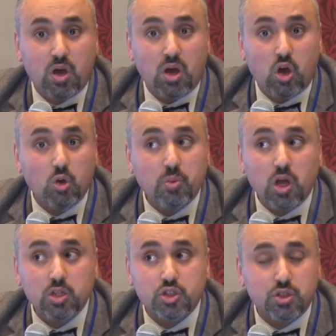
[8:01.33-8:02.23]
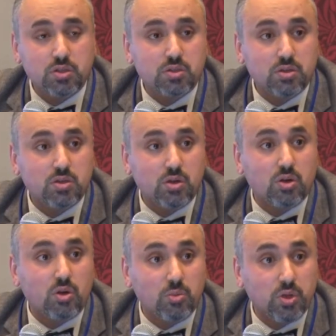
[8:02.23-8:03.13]
a home culture
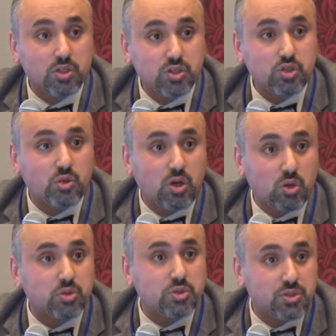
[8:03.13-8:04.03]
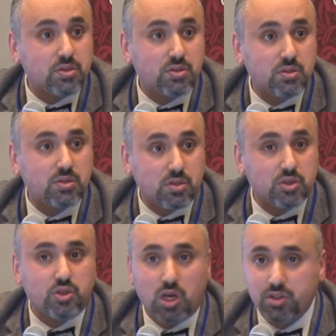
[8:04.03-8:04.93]
or home country to a host
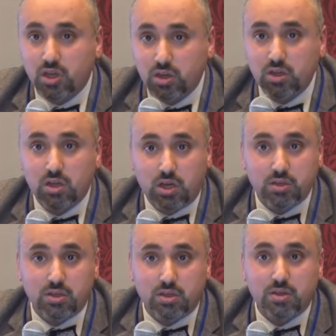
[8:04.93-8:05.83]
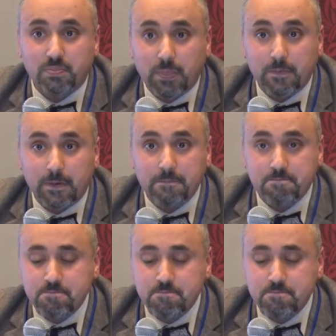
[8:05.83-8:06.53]
culture, hadara ila hadara, right?